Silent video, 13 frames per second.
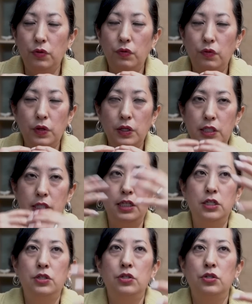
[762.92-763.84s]
it's
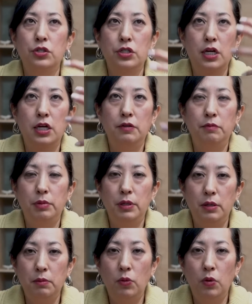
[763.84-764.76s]
easier to kind of be
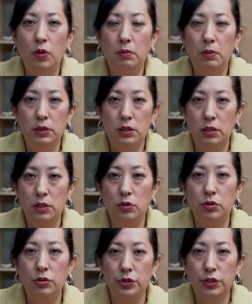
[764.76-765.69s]
more amongst
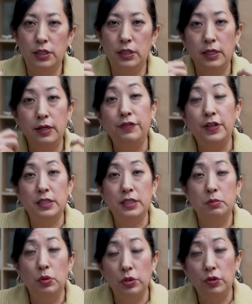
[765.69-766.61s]
locals and if that's
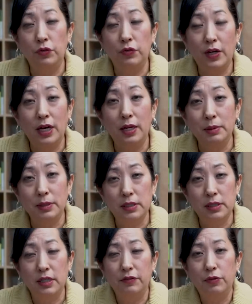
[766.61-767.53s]
more your vibe and
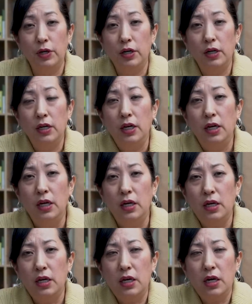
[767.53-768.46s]
stuff. Where
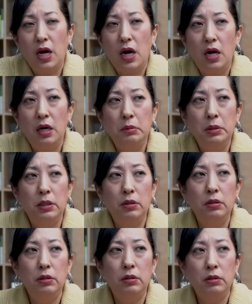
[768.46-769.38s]

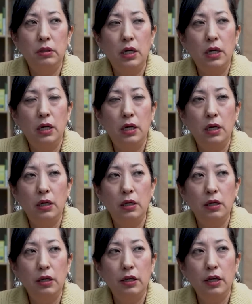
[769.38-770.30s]
Cabo,
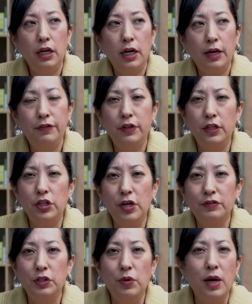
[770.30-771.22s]
I feel like you
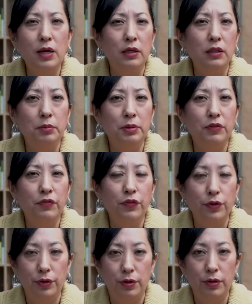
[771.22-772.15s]
have to go out a little bit
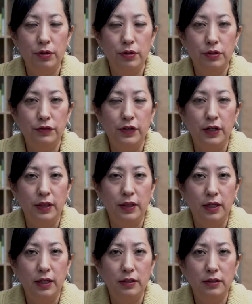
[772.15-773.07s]
further to find that.